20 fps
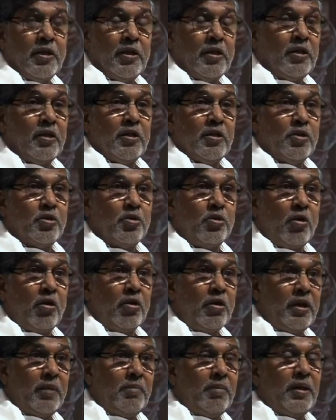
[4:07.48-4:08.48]
So
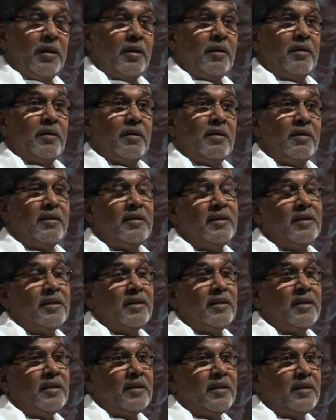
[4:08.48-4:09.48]
Honorable
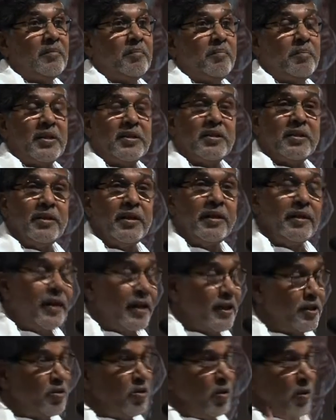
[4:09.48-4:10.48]
President
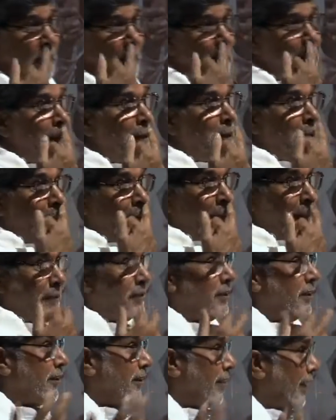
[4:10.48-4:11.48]
has no idea, because
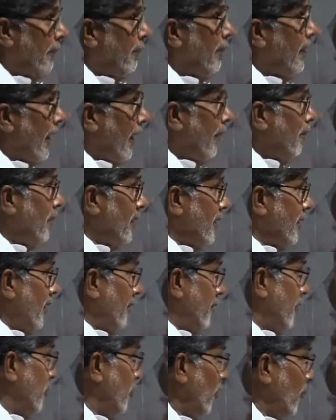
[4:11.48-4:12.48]
it never happened. There
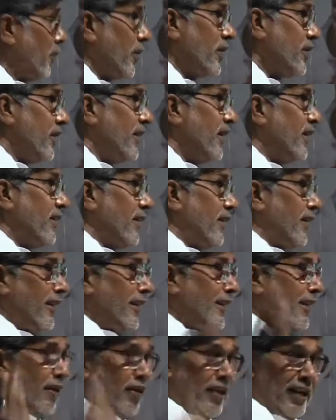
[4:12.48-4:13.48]
was no president in
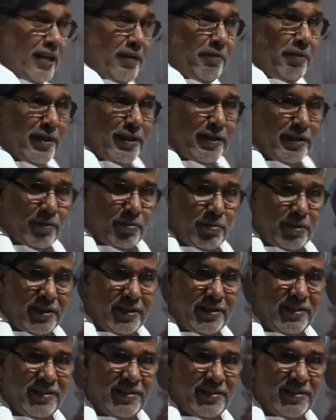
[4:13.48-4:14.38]
India or anywhere in the world.